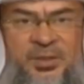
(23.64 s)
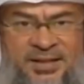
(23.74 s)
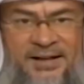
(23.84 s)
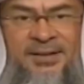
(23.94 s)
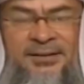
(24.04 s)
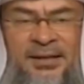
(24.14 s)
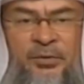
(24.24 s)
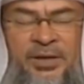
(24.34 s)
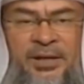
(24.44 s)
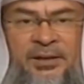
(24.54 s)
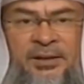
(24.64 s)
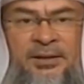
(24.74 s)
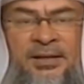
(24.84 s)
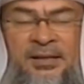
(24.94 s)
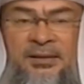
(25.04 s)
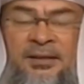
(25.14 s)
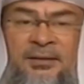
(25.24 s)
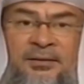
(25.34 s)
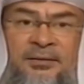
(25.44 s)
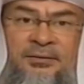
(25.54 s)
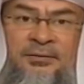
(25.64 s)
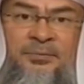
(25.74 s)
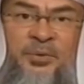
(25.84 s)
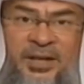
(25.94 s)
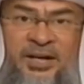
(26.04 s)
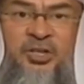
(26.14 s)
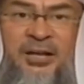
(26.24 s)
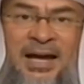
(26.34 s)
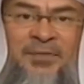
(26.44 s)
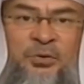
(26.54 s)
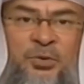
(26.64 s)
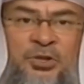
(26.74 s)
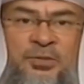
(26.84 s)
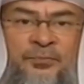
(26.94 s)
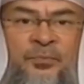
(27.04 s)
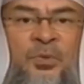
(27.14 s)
reciting Taraweeh and then pray Isha afterwards,